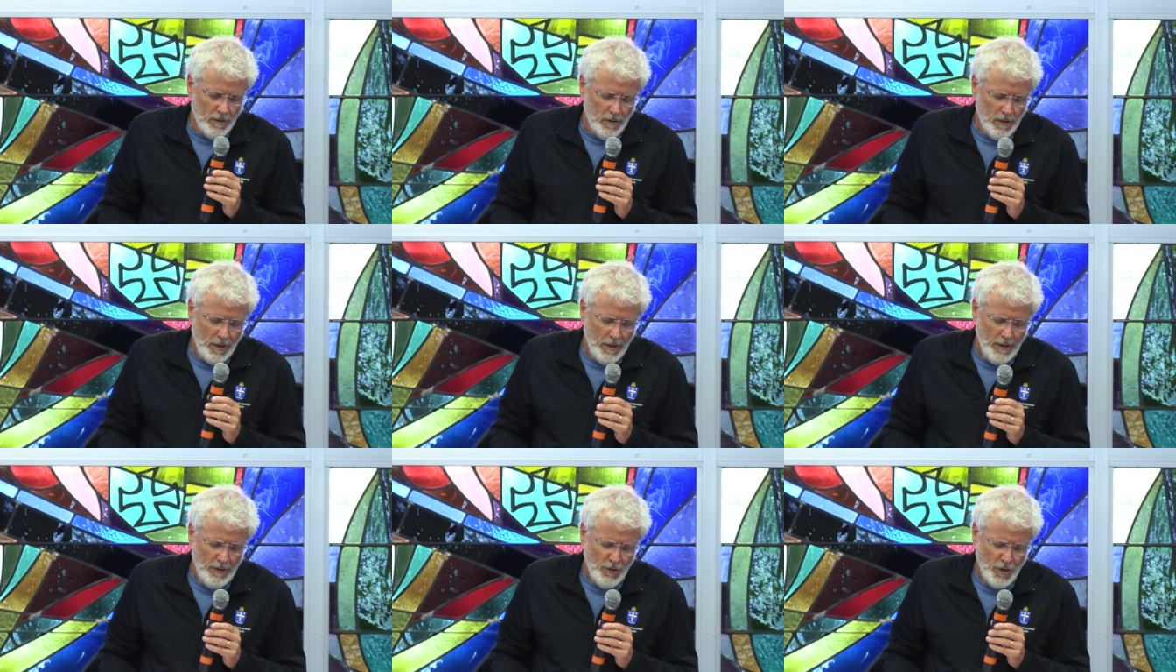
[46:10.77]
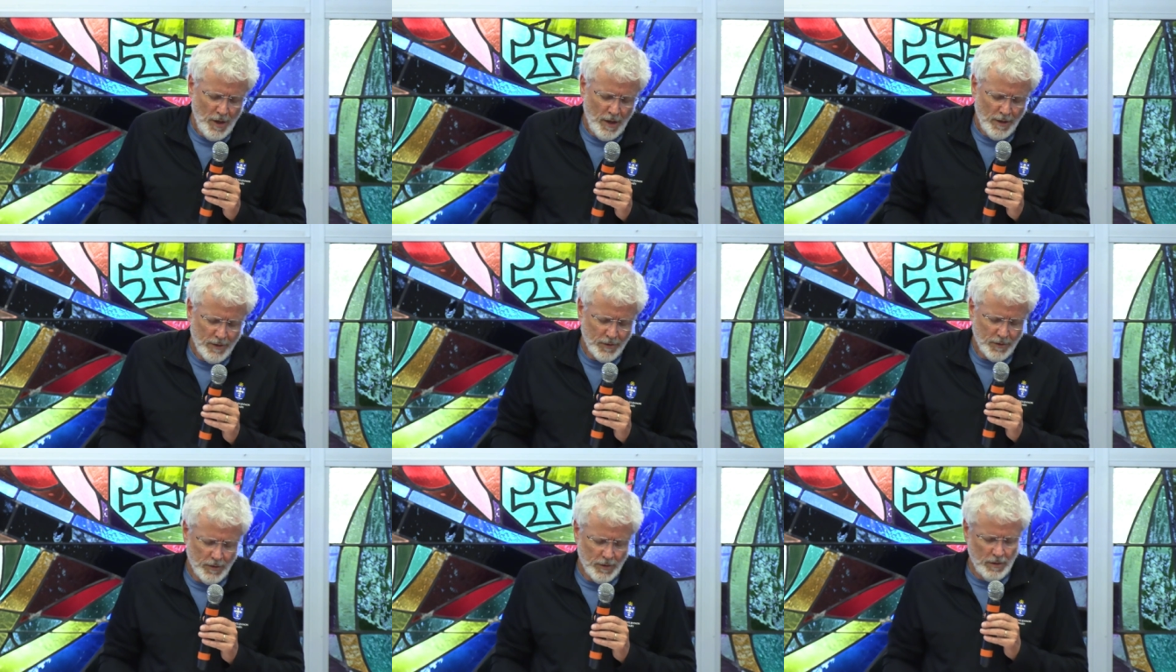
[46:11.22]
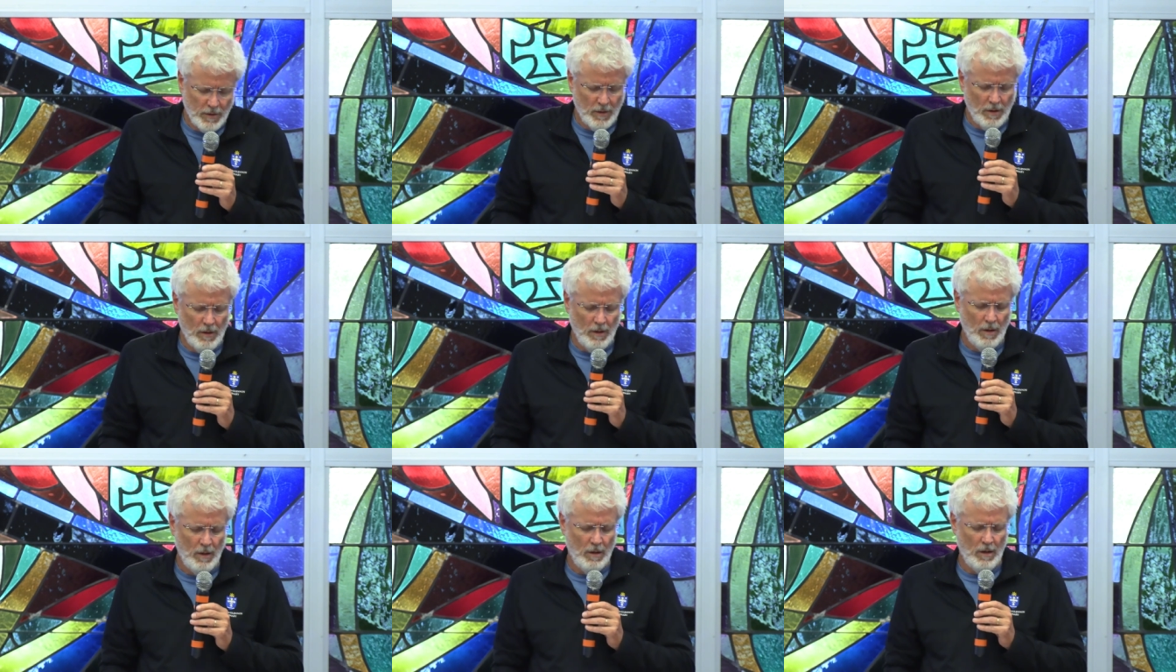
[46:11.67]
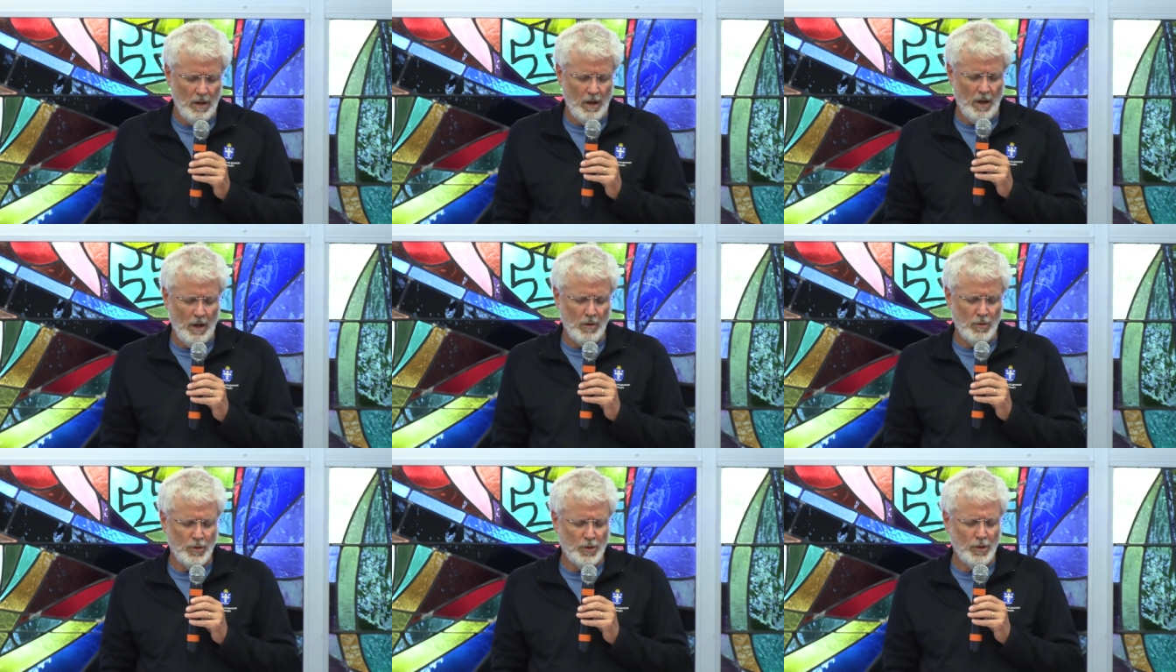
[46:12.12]
Teach us
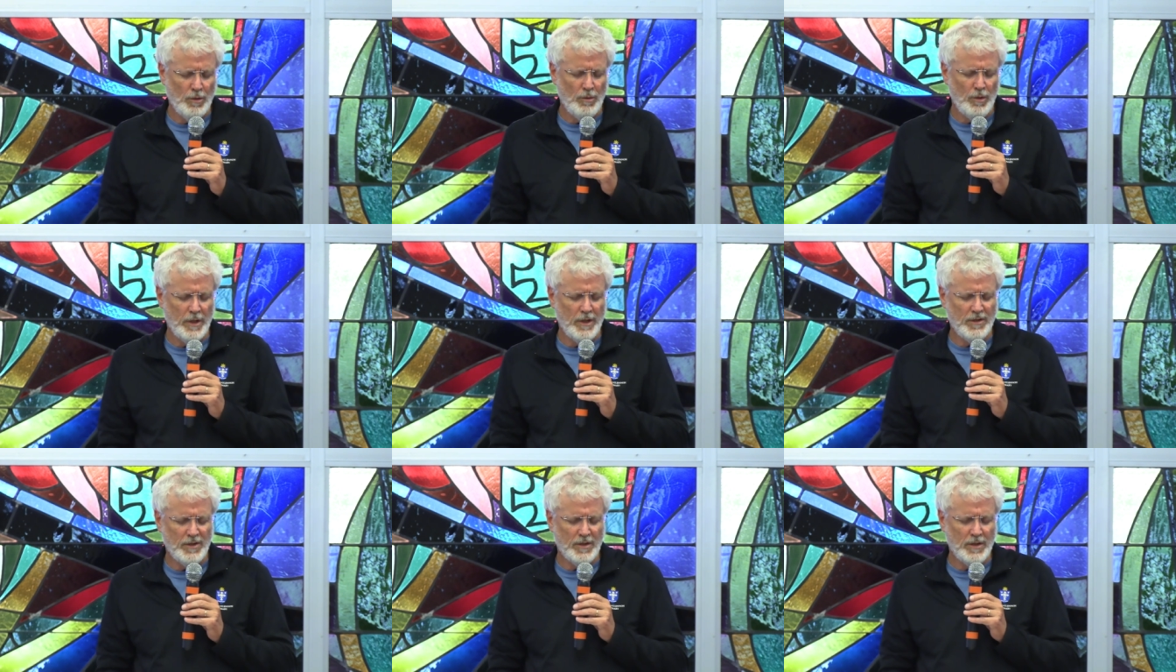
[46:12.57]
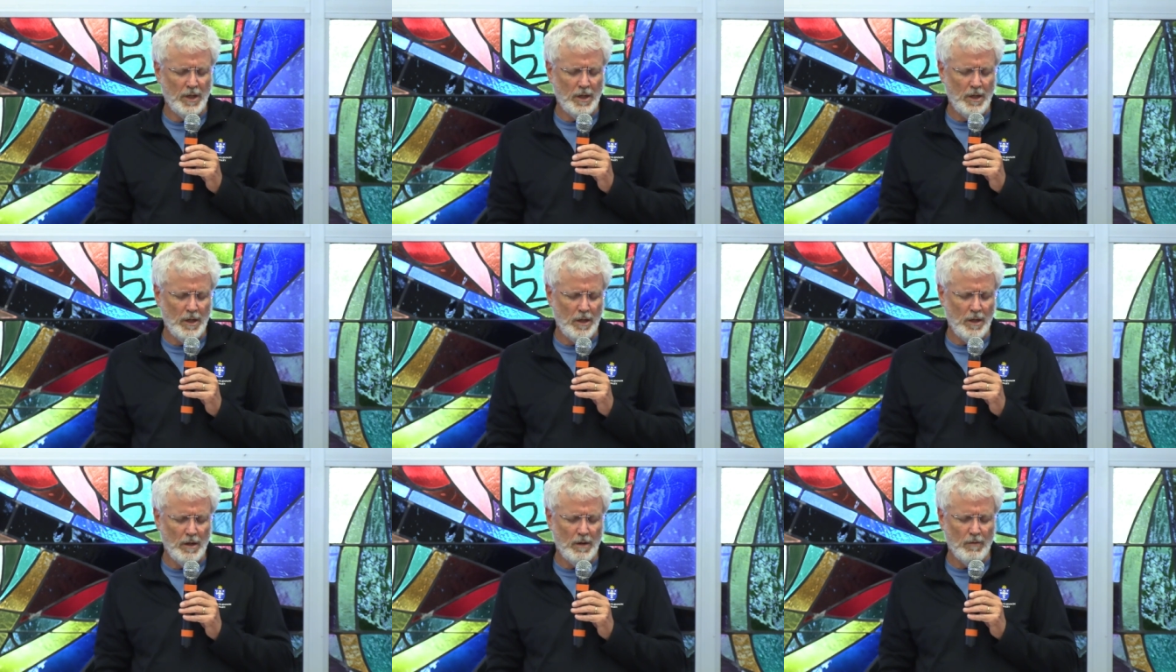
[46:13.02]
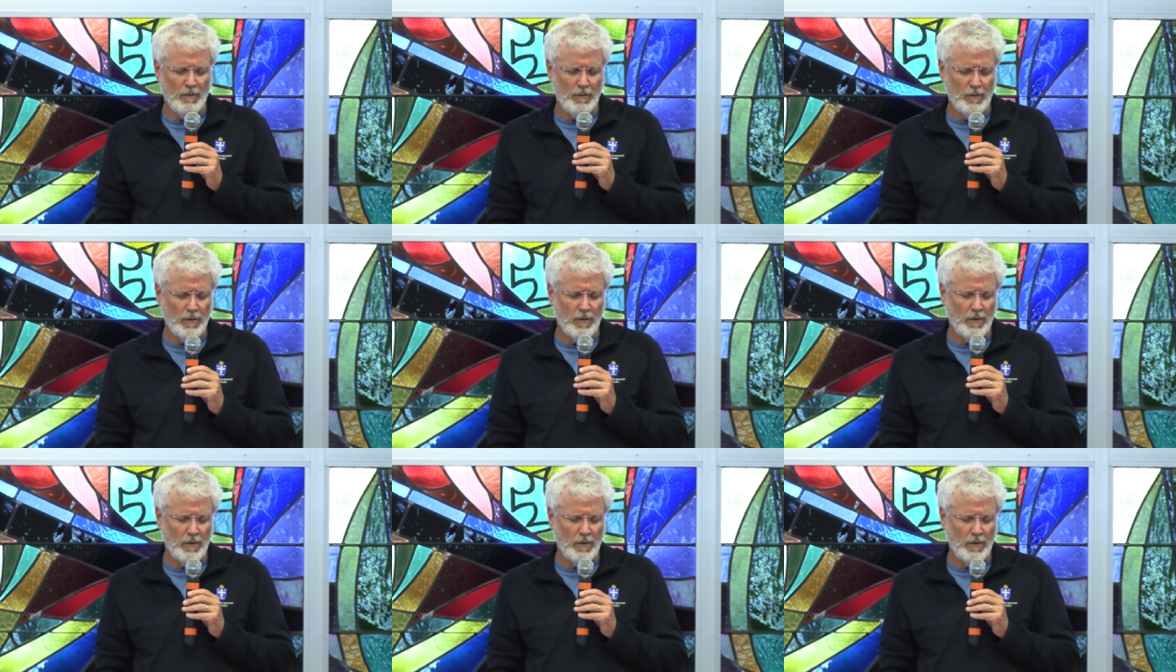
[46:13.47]
how to receive.